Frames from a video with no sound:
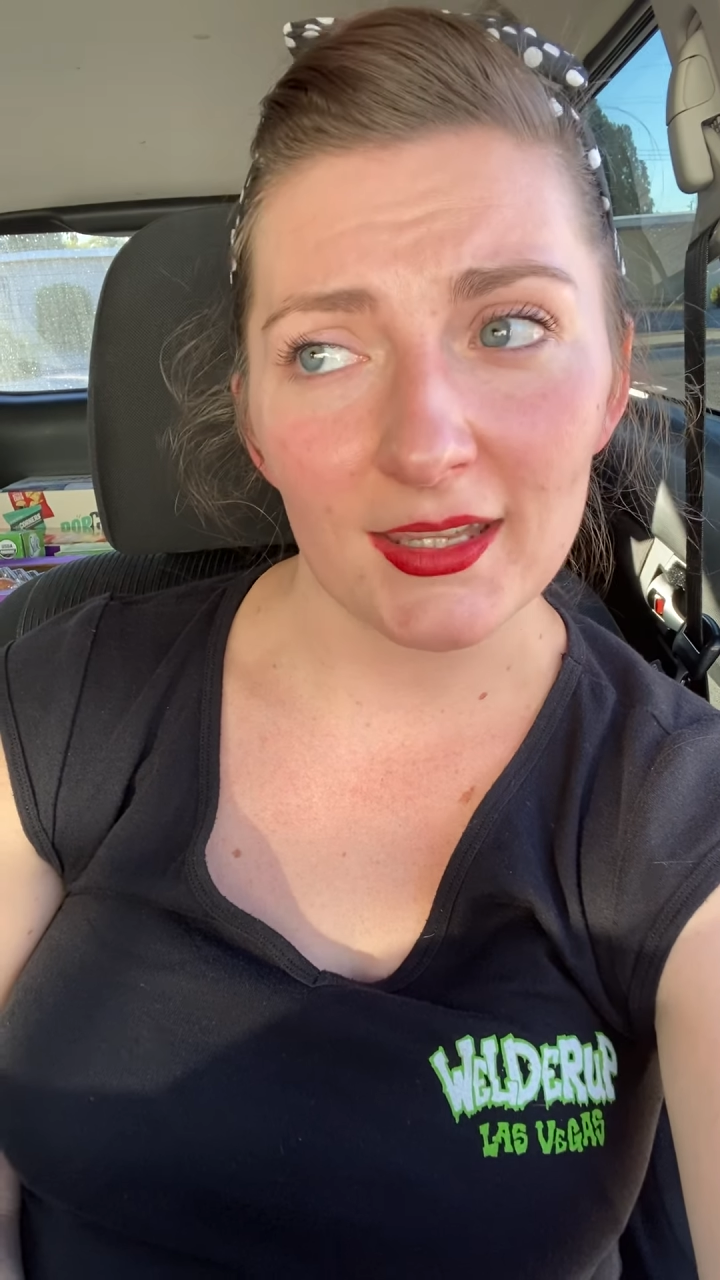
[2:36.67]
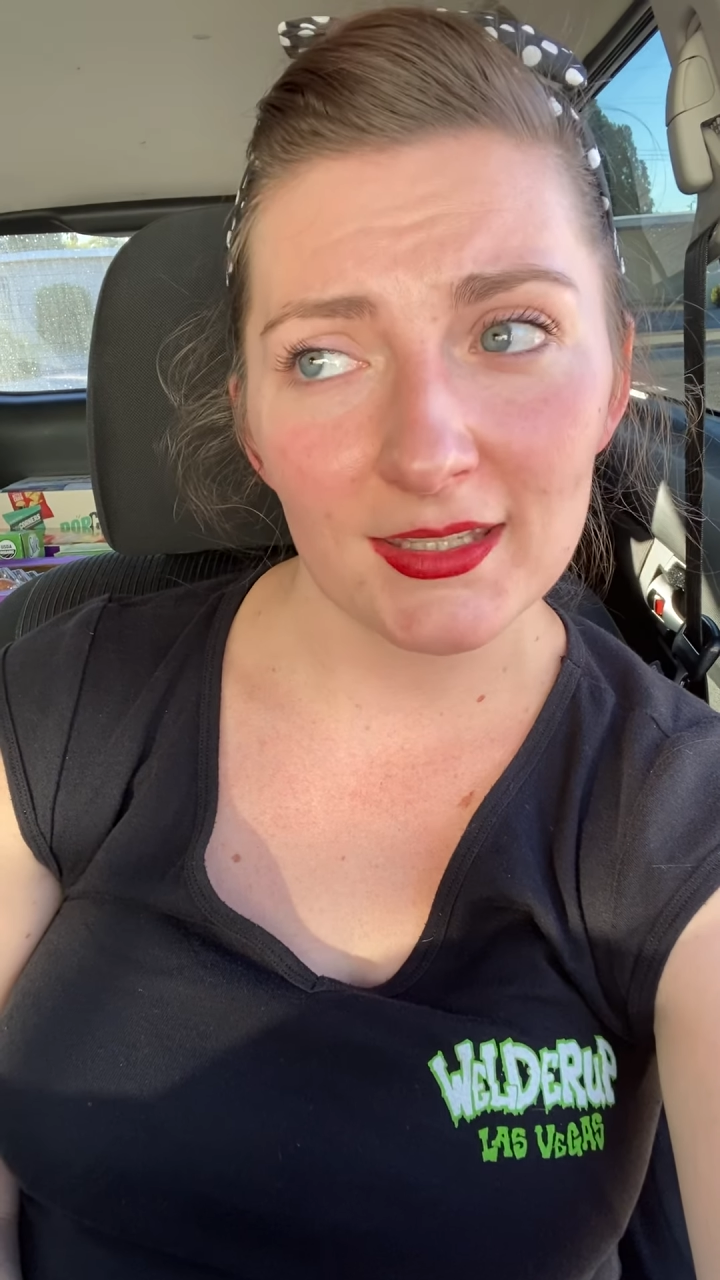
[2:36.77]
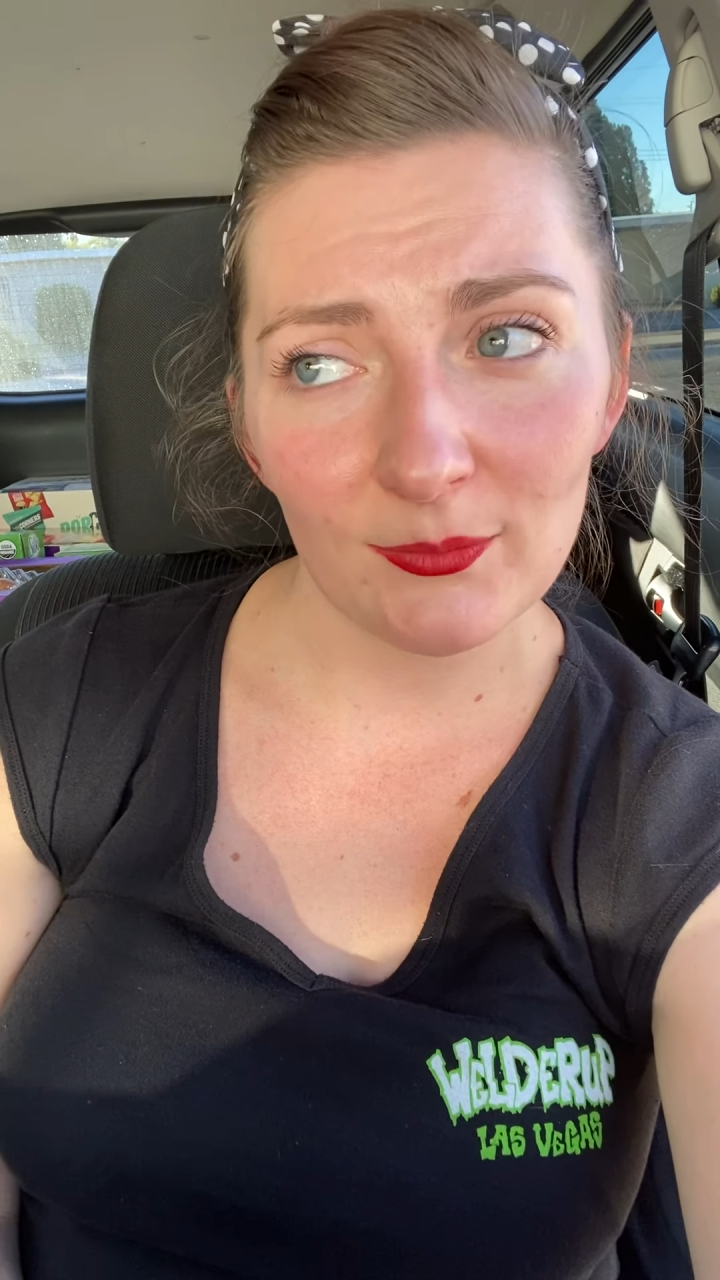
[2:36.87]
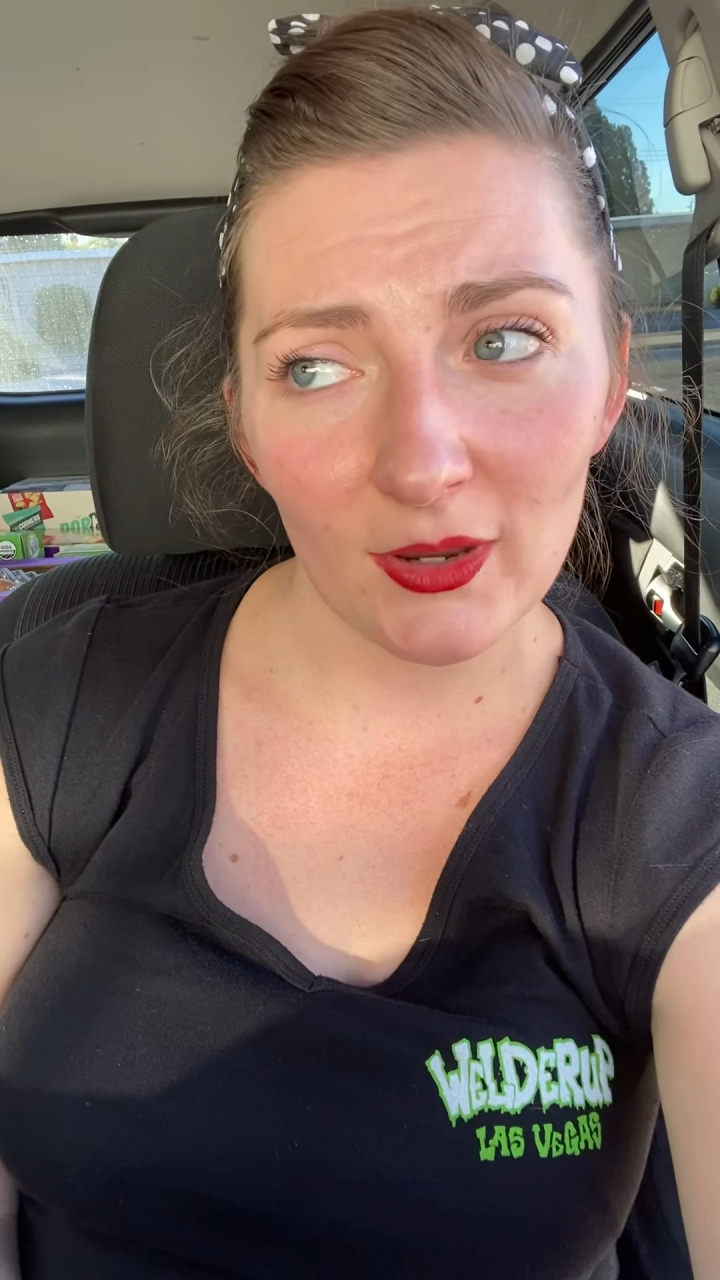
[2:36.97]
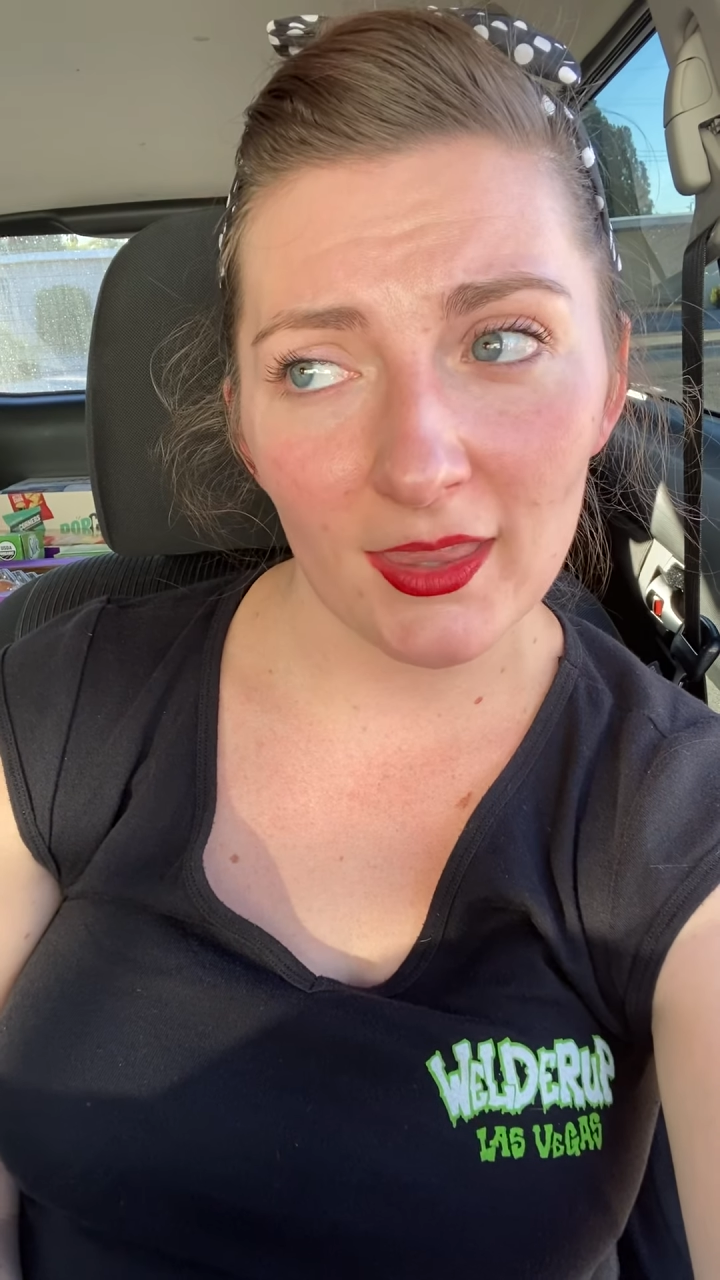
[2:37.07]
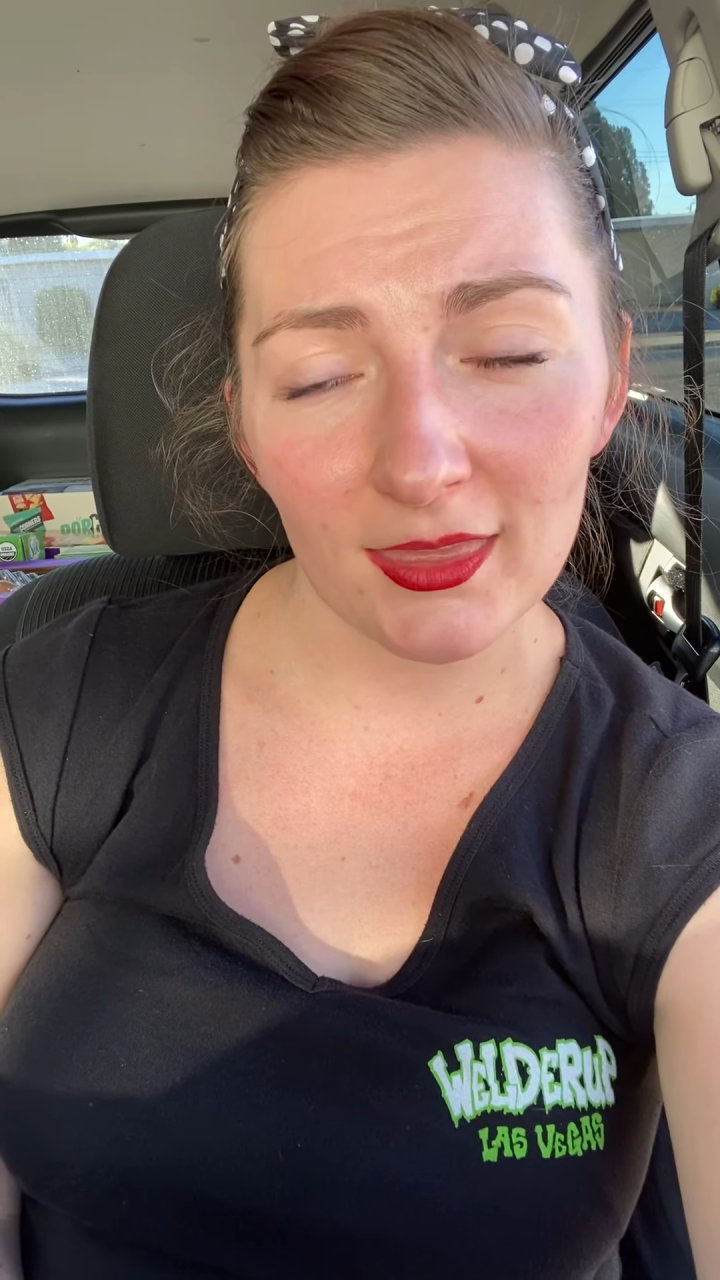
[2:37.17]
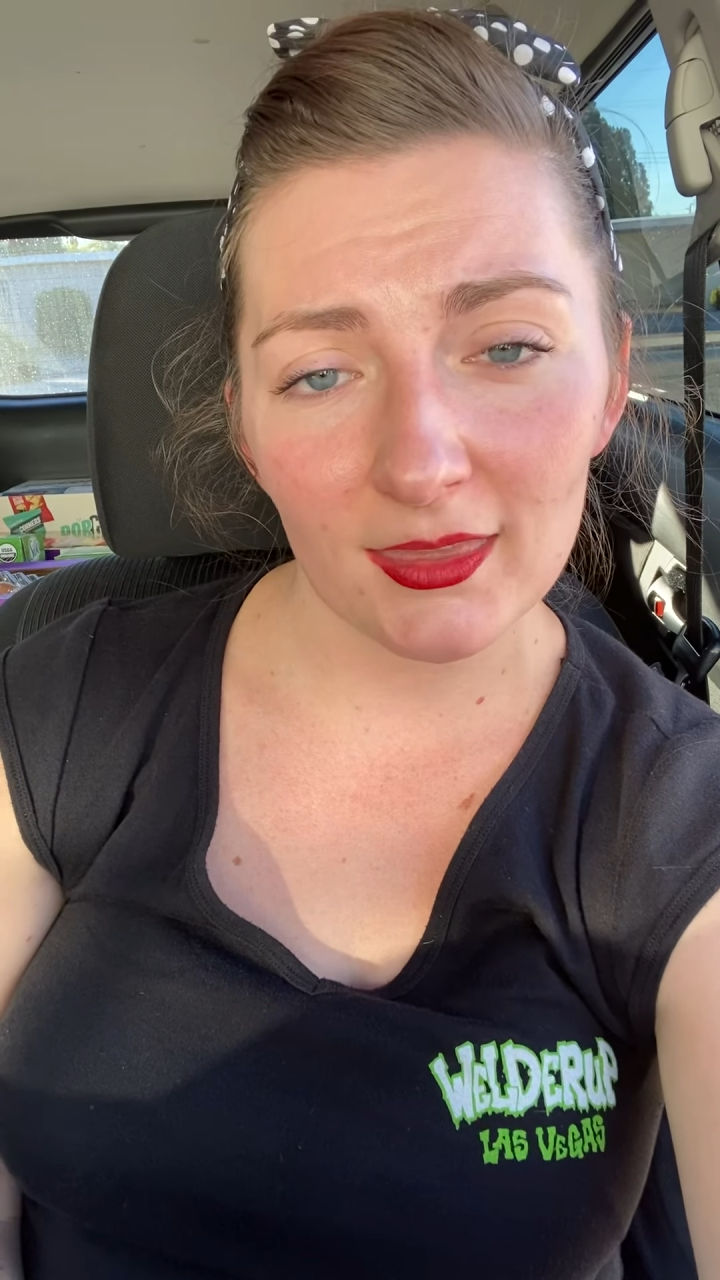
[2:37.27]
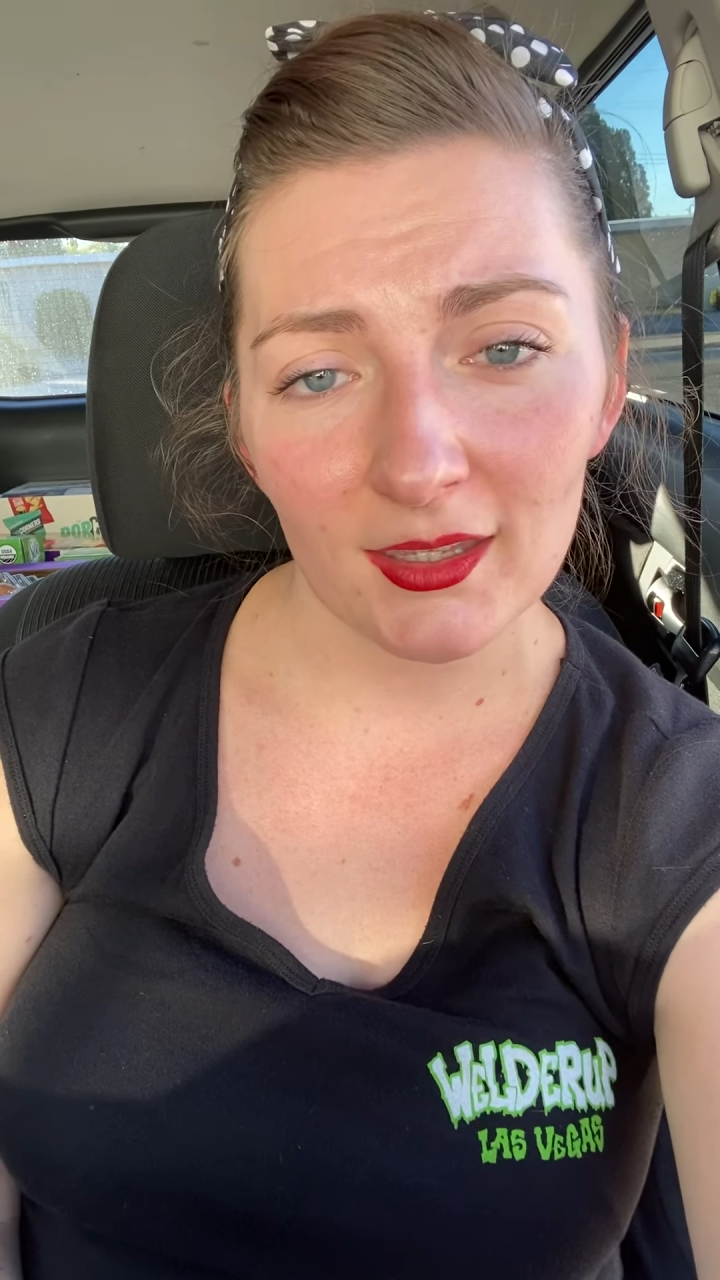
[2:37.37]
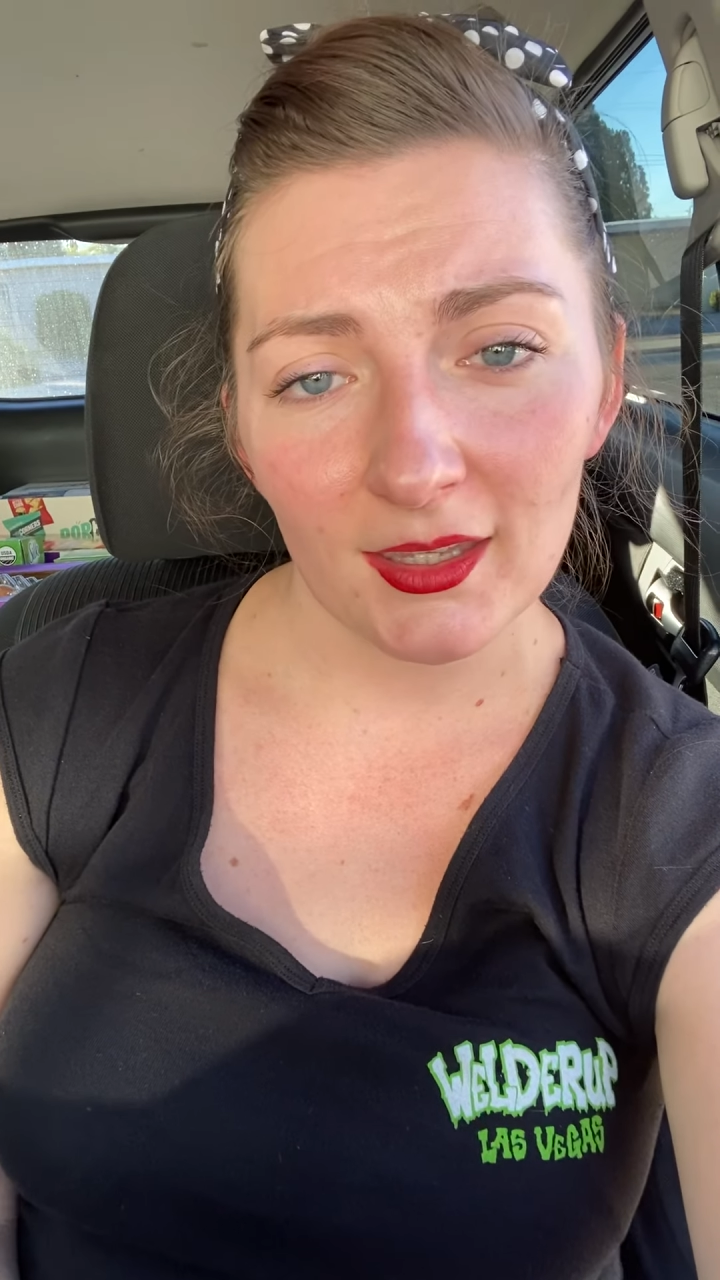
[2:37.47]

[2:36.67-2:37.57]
deep breath,